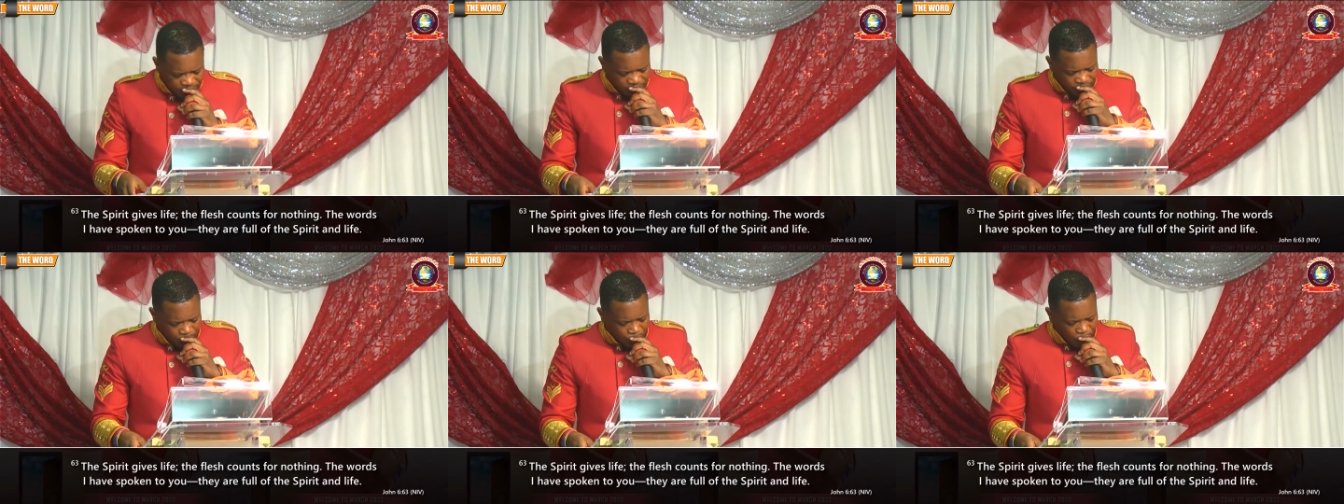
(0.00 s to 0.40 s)

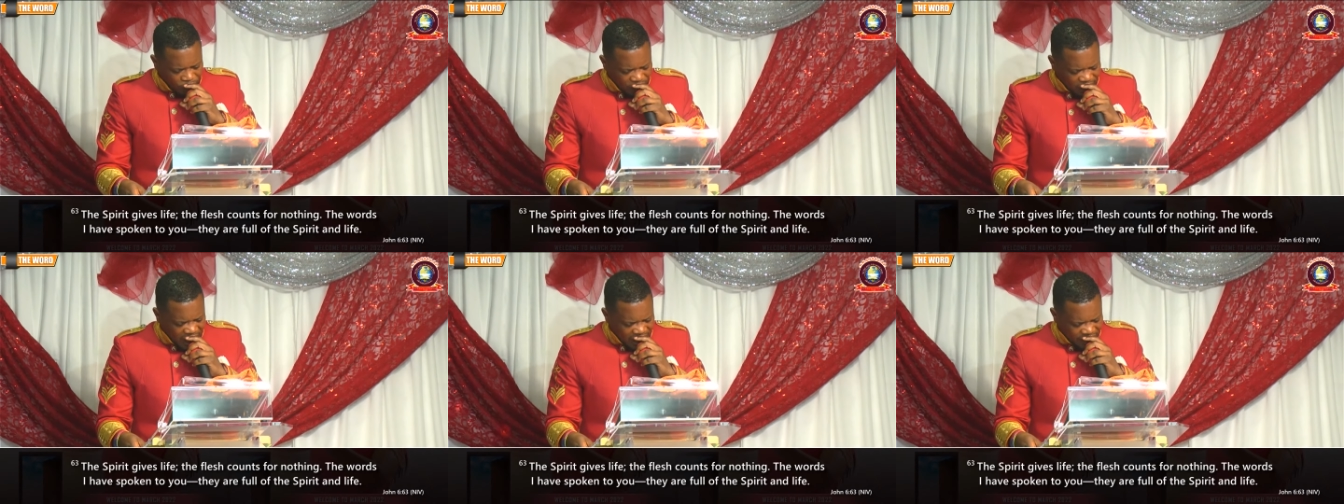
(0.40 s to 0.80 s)

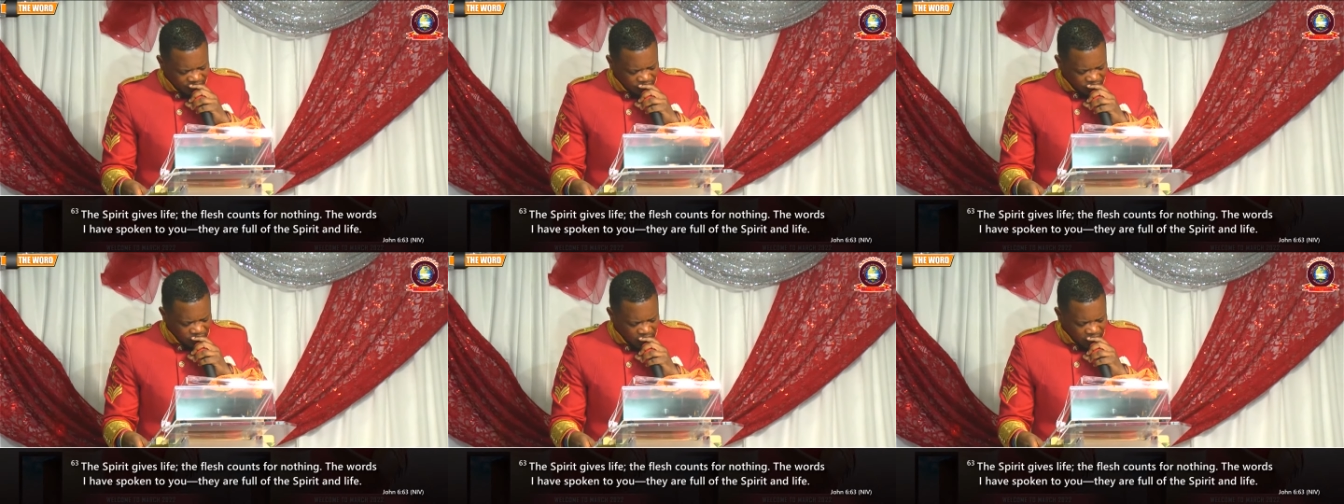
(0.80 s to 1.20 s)

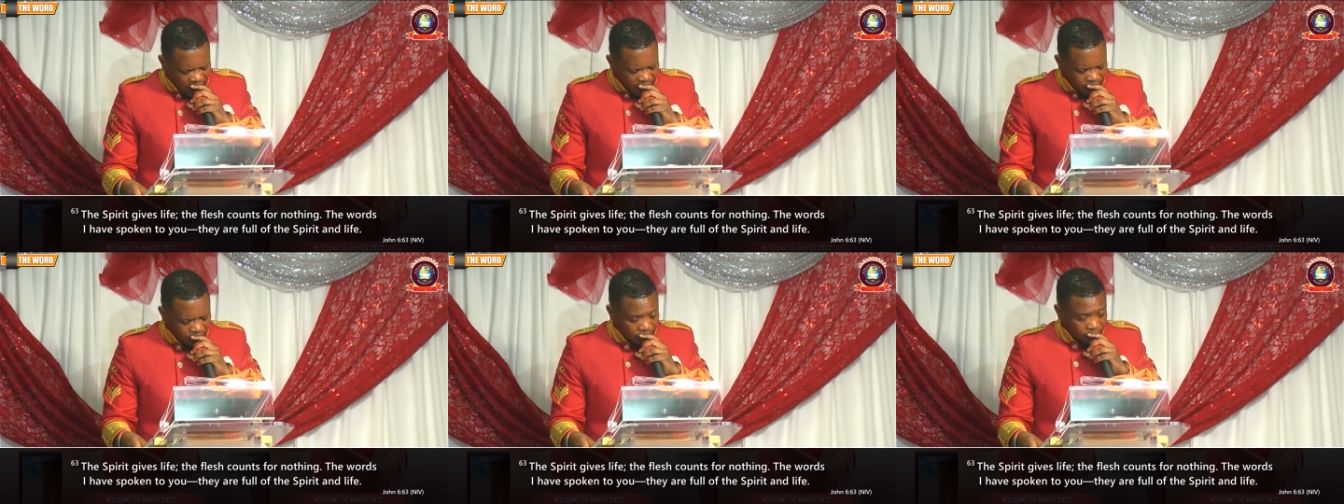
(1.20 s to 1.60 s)
profited
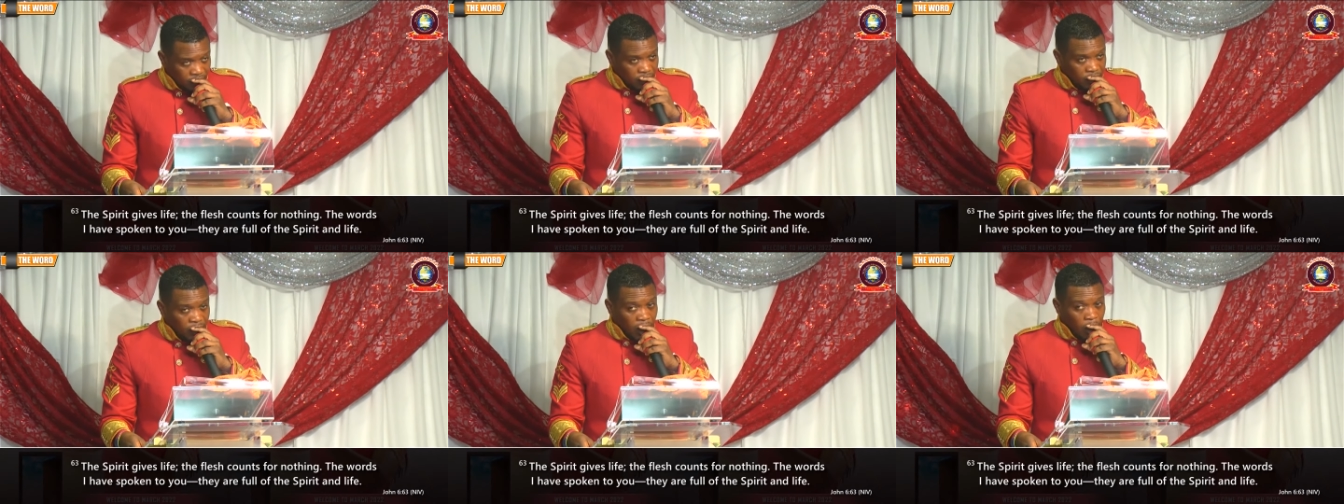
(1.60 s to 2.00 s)
nothing.
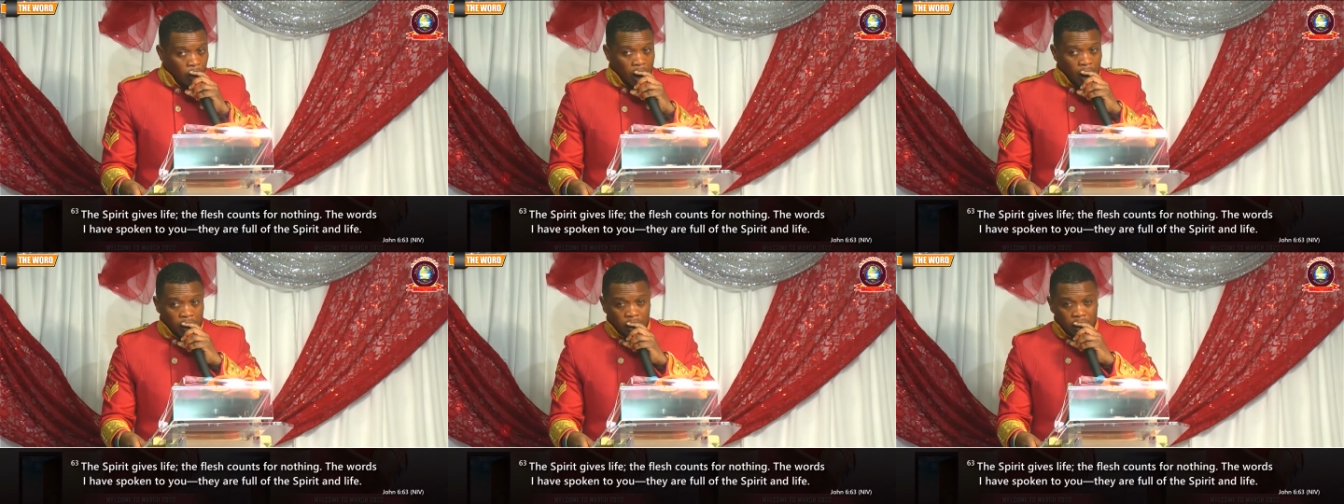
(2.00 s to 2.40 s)
The
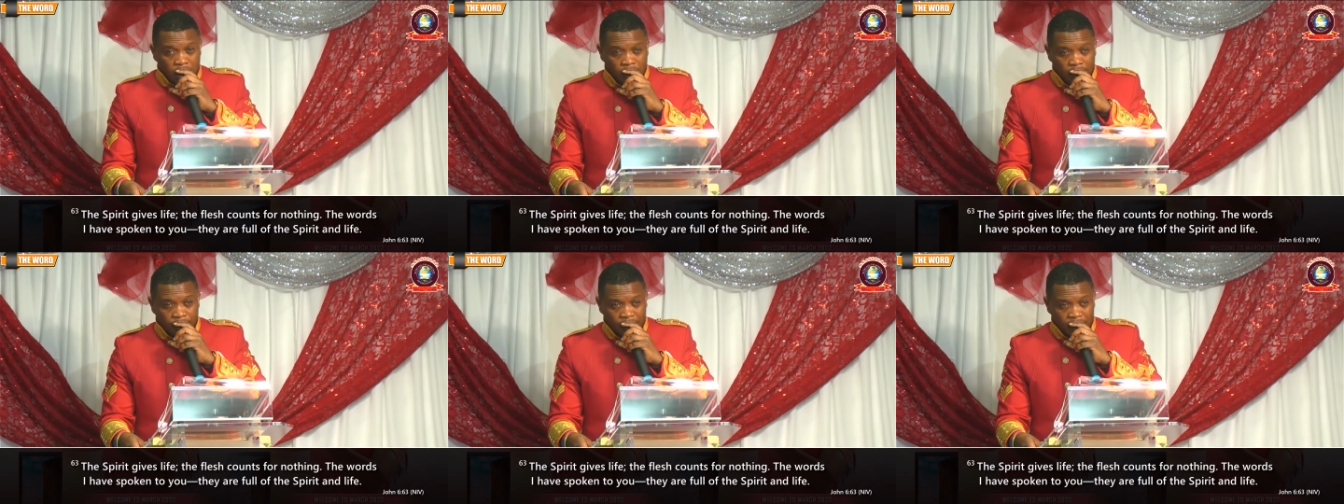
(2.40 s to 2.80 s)
words
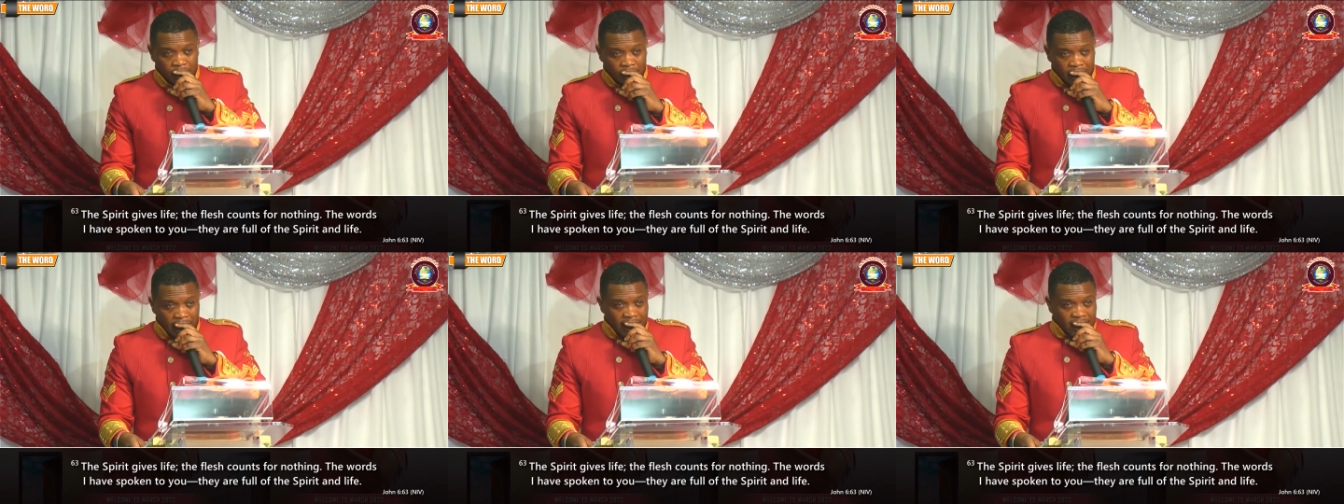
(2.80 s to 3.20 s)
that I
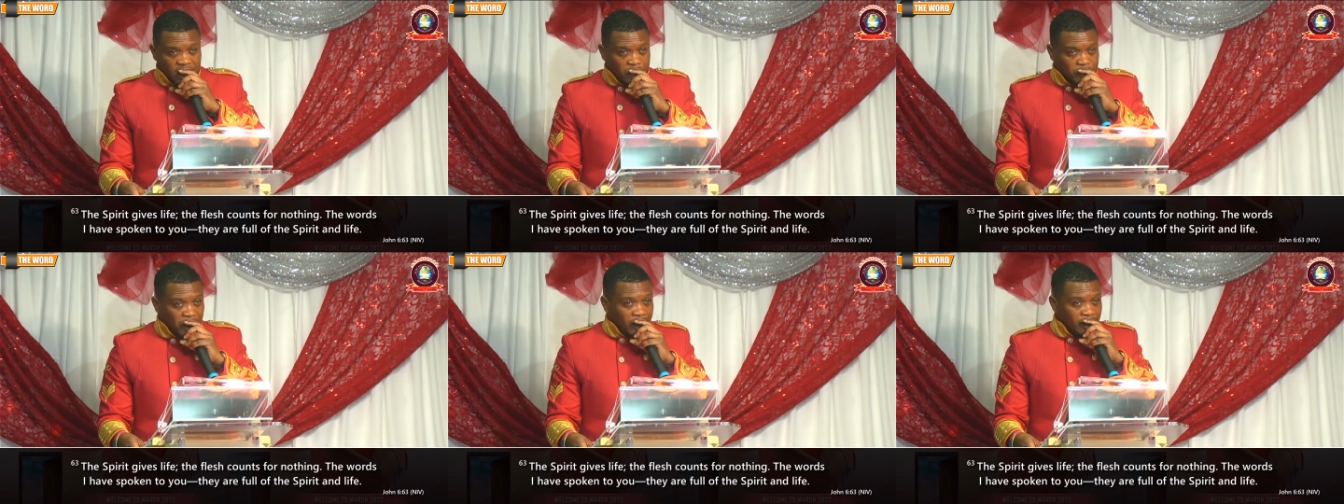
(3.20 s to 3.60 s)

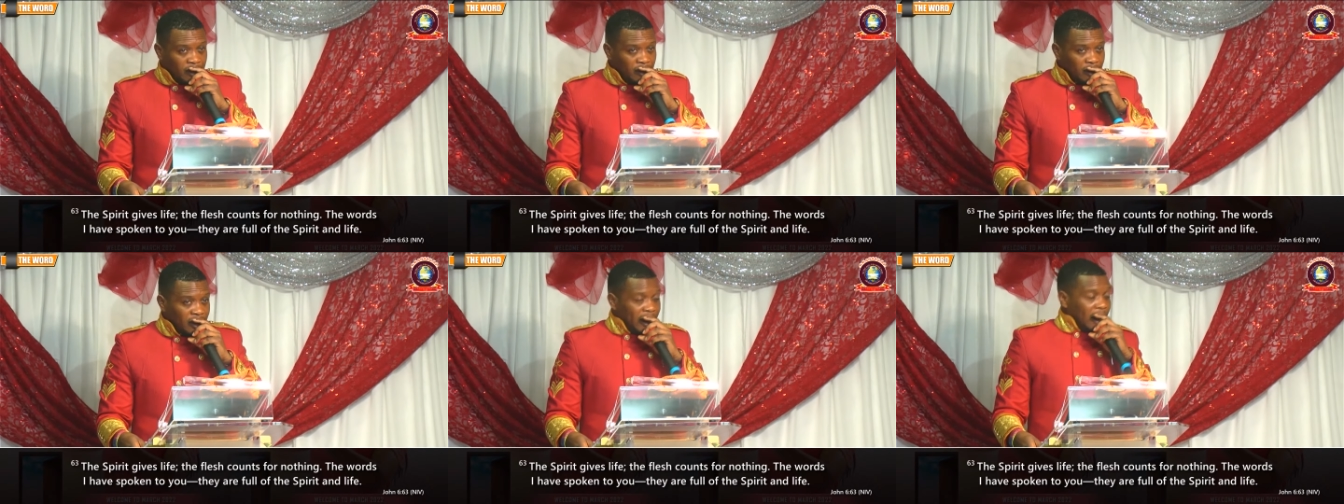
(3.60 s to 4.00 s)
speak
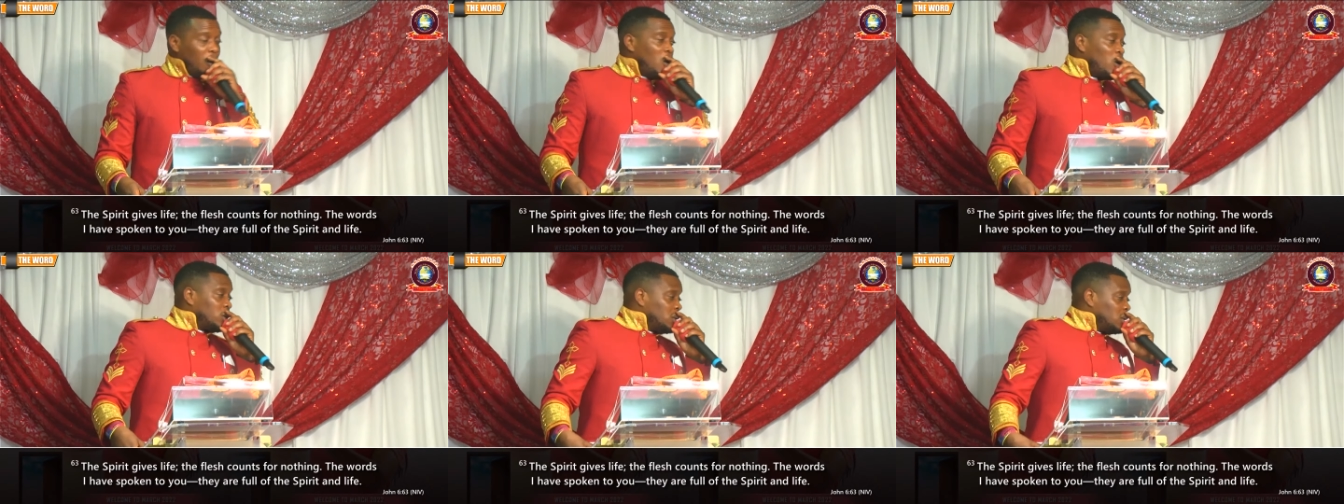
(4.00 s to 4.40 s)
to you, they are
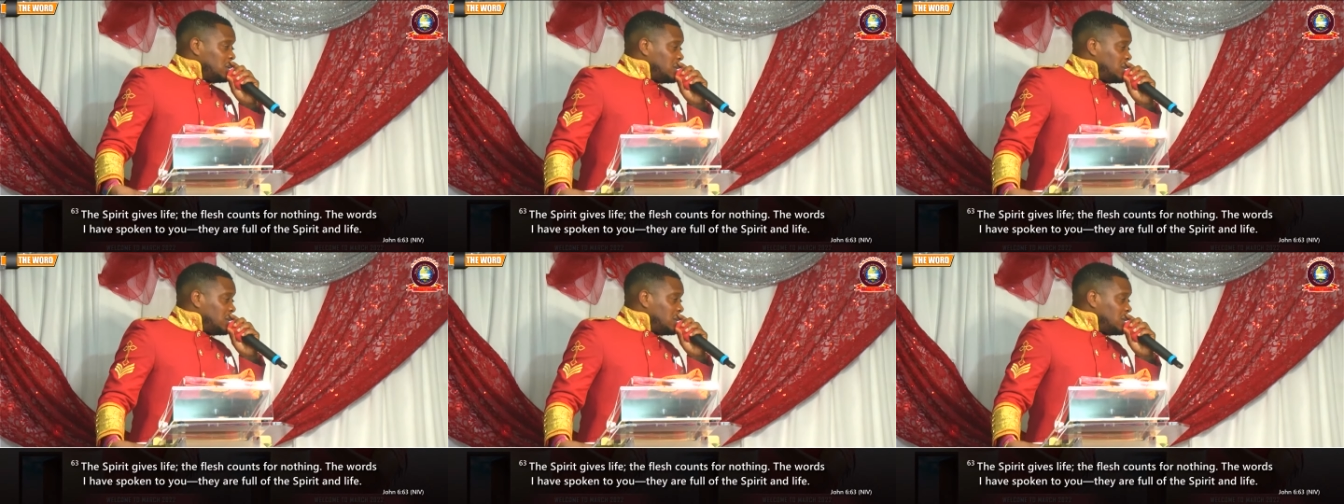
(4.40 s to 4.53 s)
what?